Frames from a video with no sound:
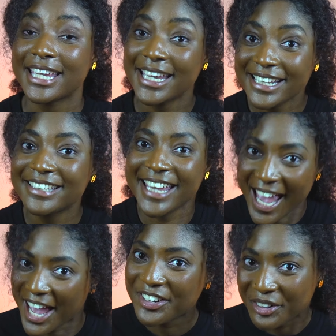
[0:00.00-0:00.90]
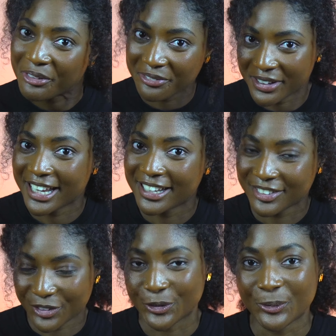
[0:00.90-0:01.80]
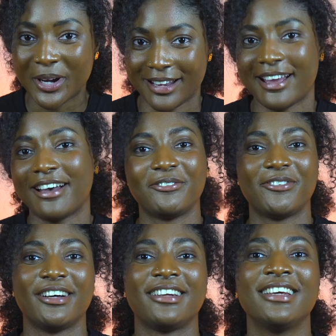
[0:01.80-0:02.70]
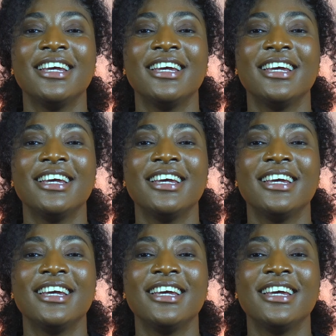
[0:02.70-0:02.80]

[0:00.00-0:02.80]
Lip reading: kids can go to Vegas too and have fun.